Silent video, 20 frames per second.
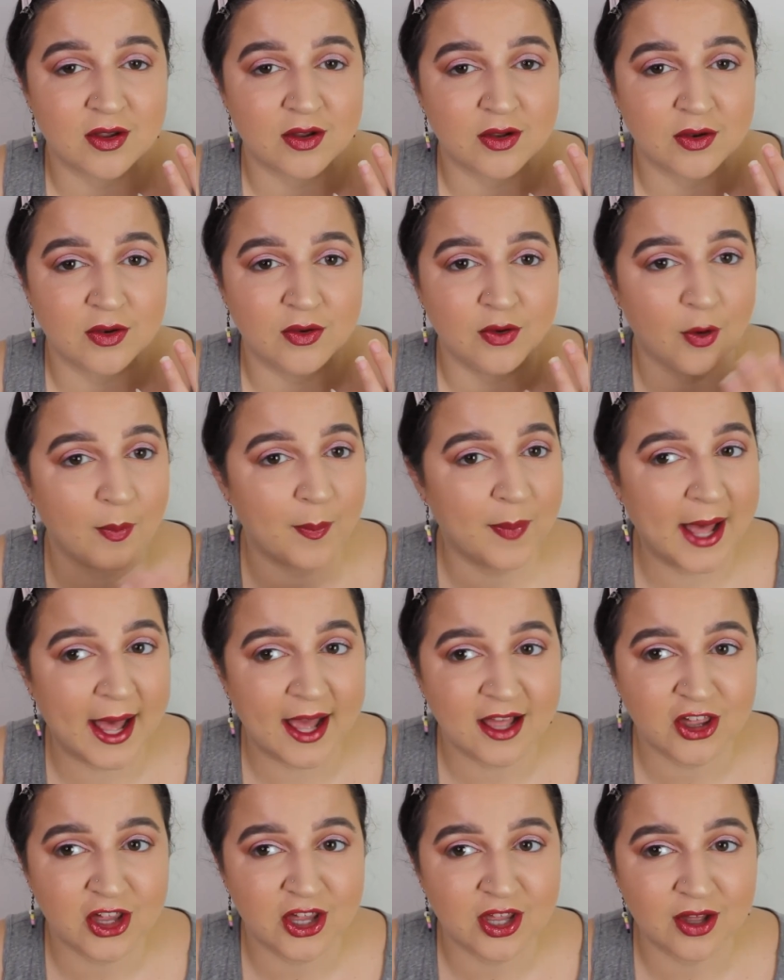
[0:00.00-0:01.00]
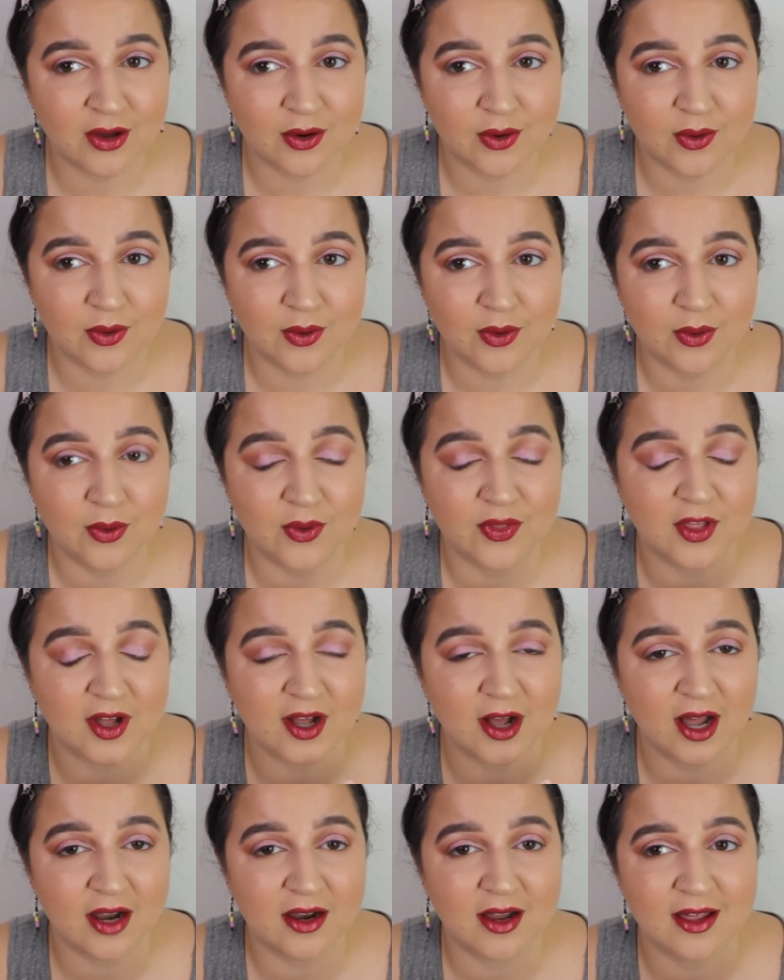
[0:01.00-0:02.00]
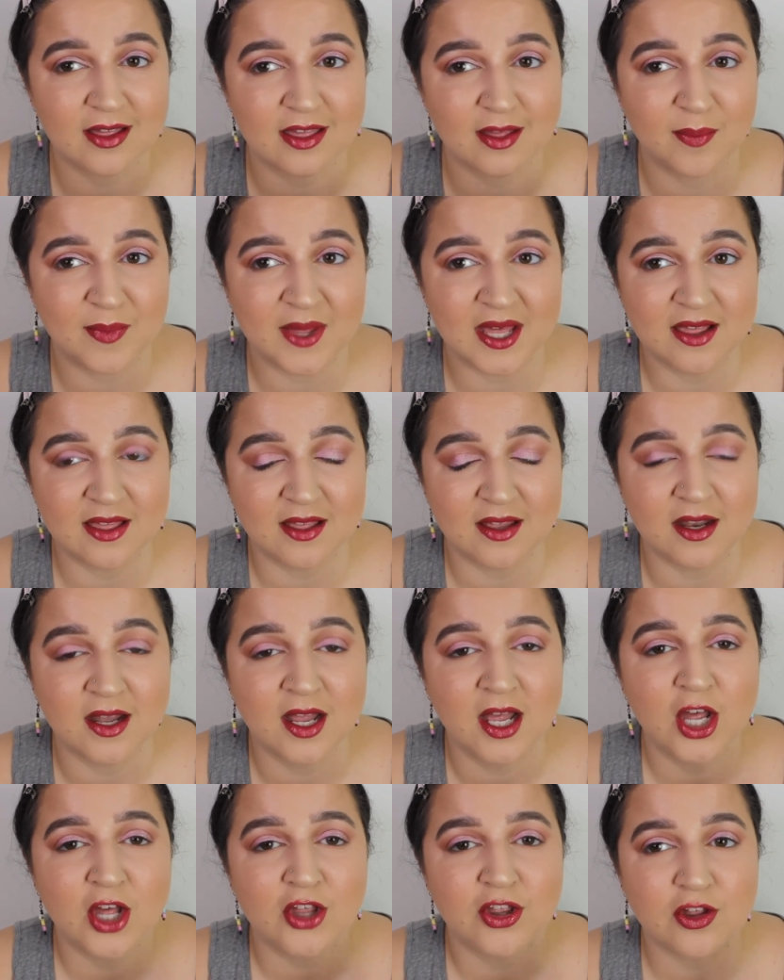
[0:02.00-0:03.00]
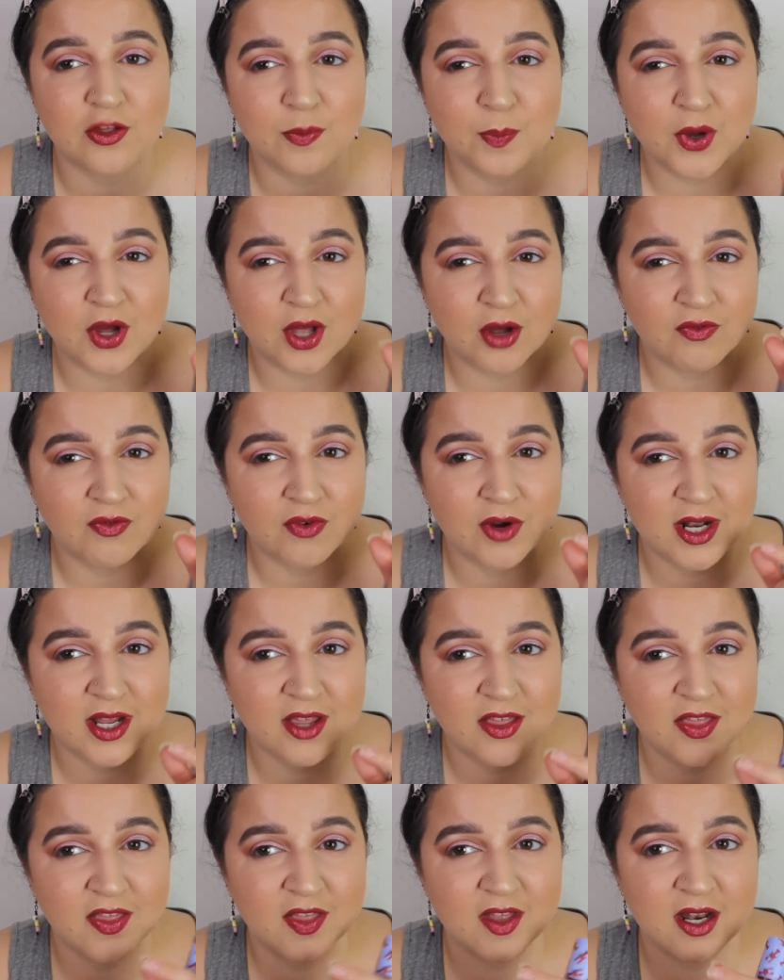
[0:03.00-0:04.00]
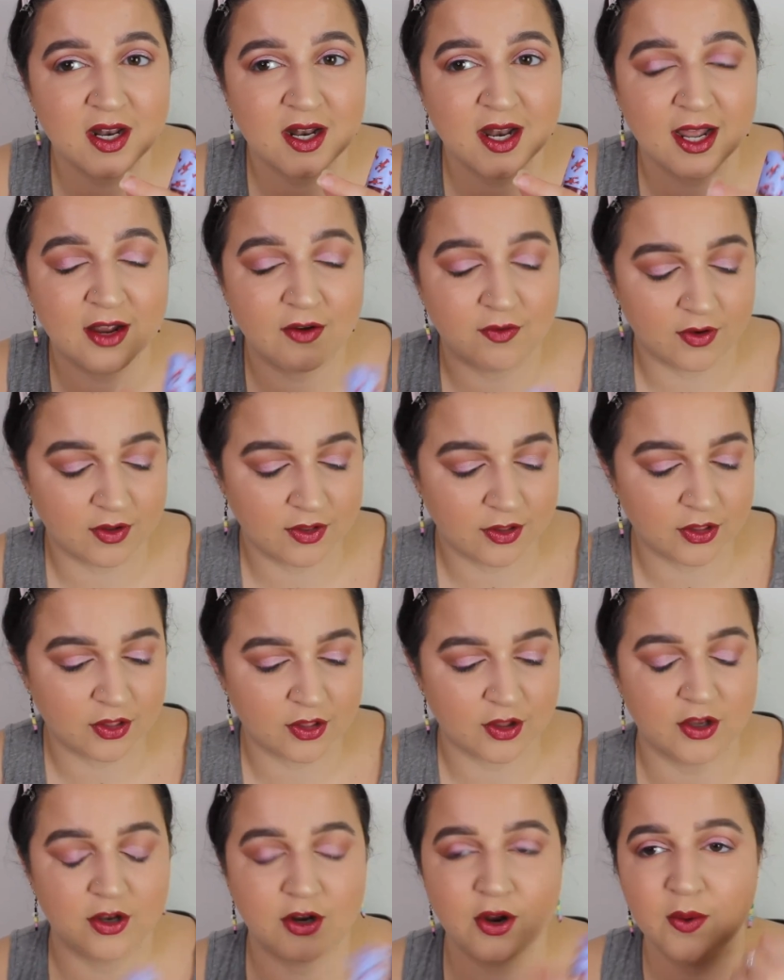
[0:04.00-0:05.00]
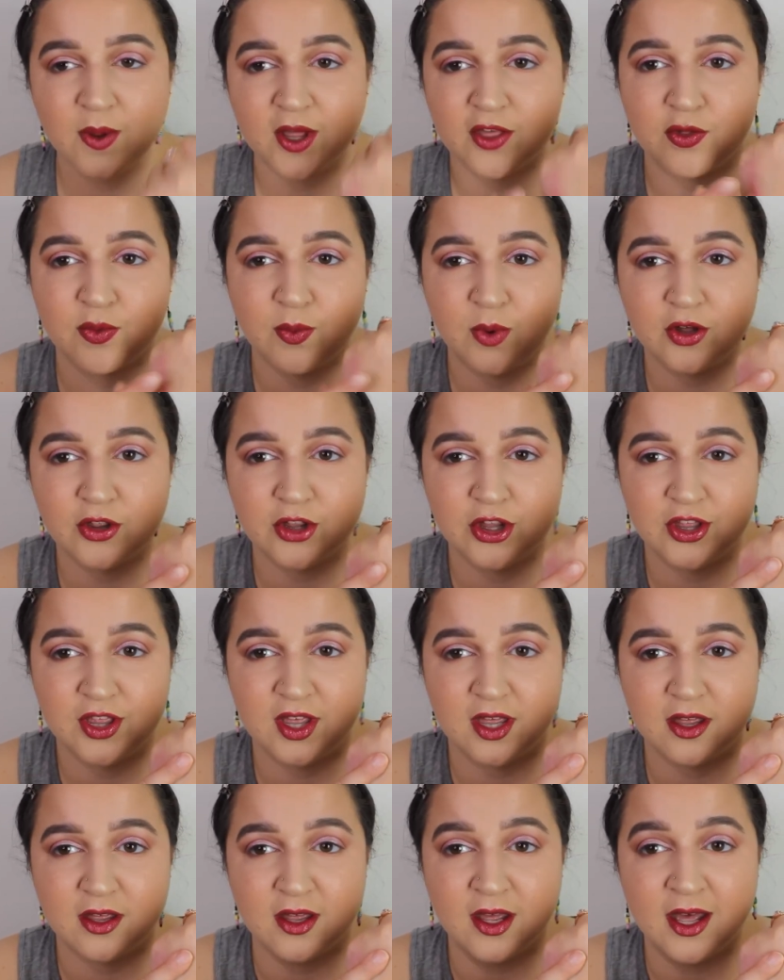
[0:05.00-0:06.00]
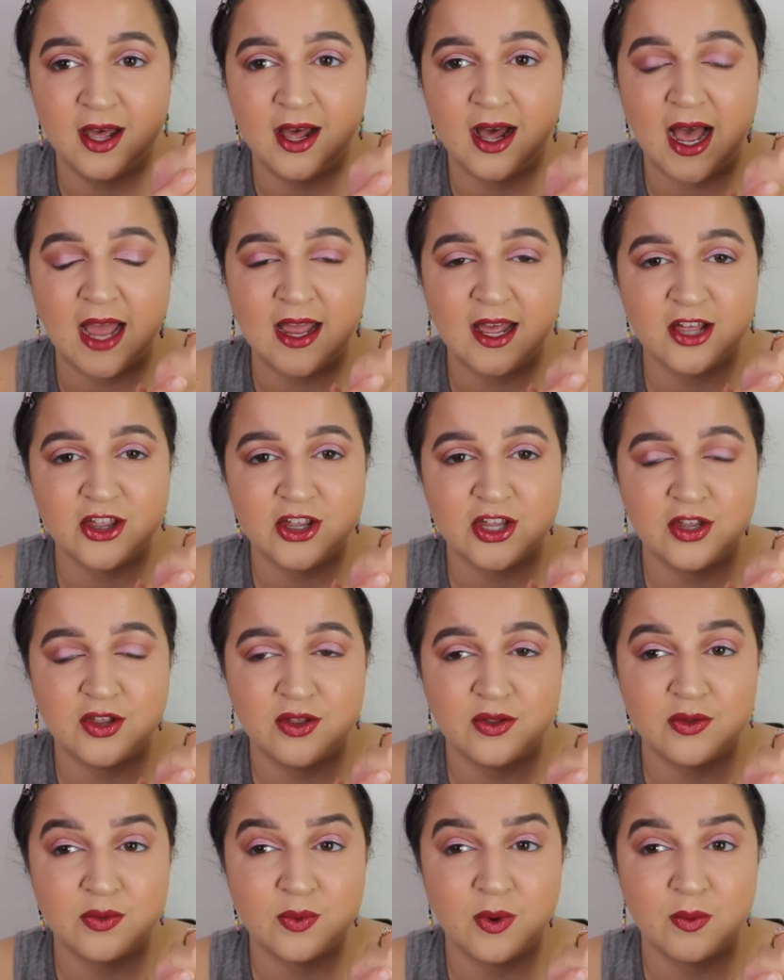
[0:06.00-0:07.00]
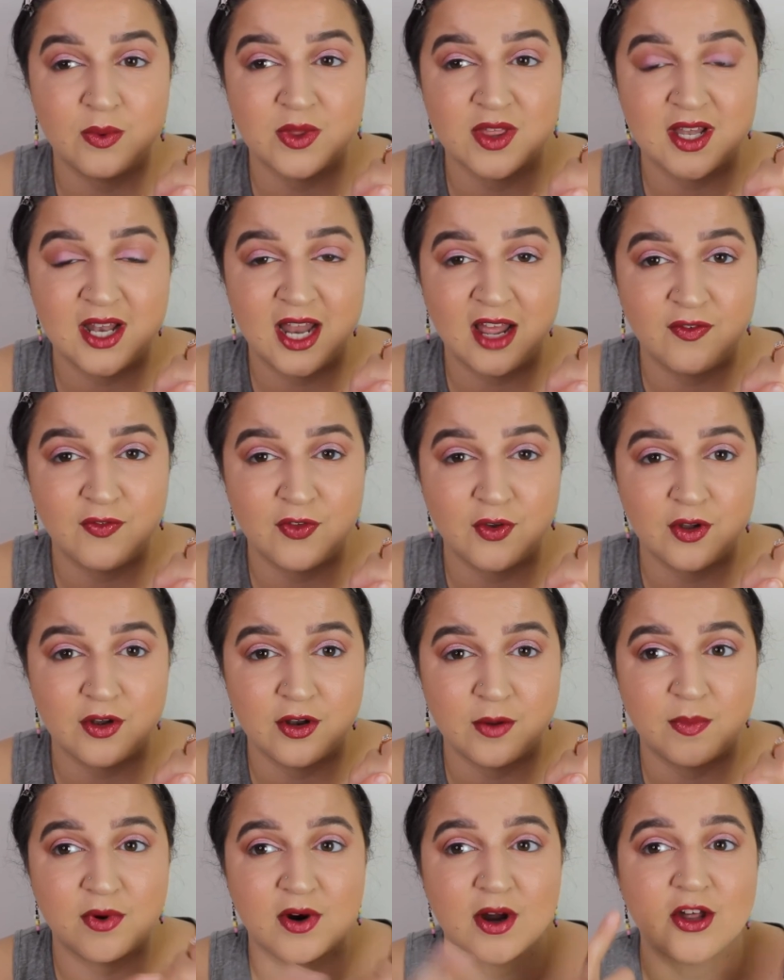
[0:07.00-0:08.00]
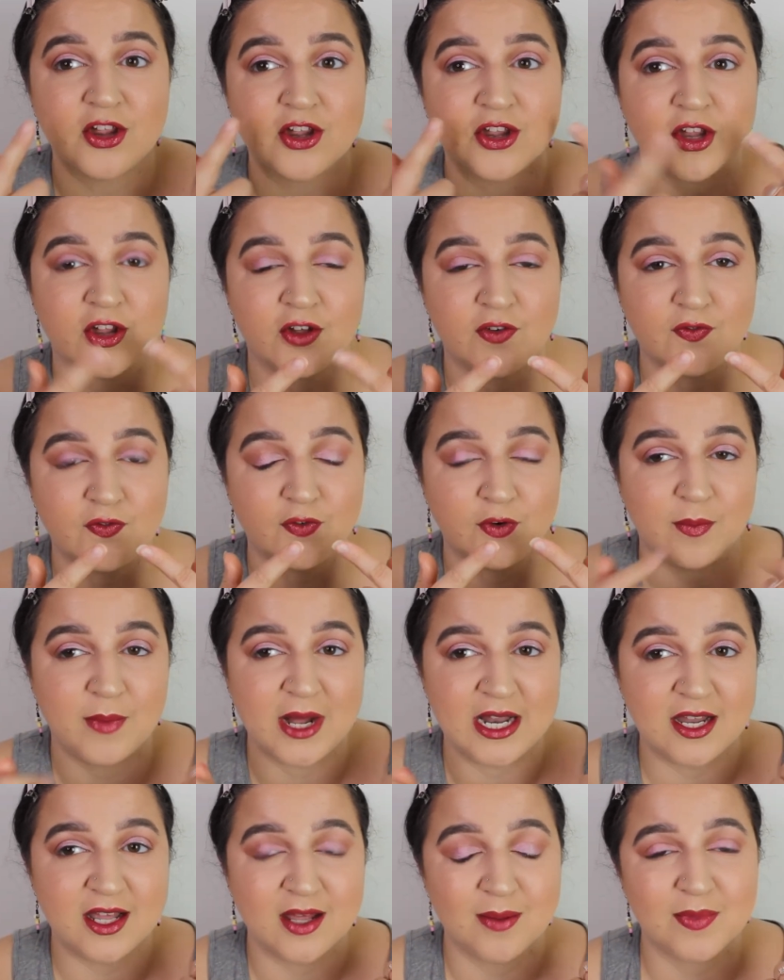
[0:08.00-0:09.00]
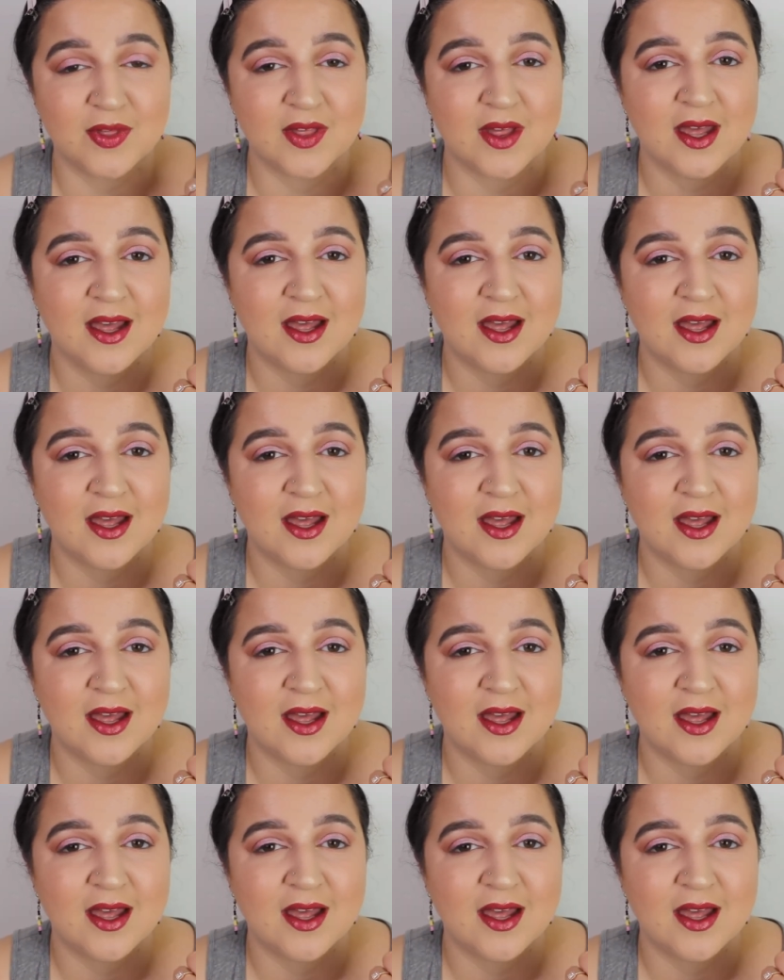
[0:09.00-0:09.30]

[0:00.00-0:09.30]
not patchy at all, the color is amazing. Just put a really thin layer on. So you know, I swatched it, I actually used what was left on the brush for my lips.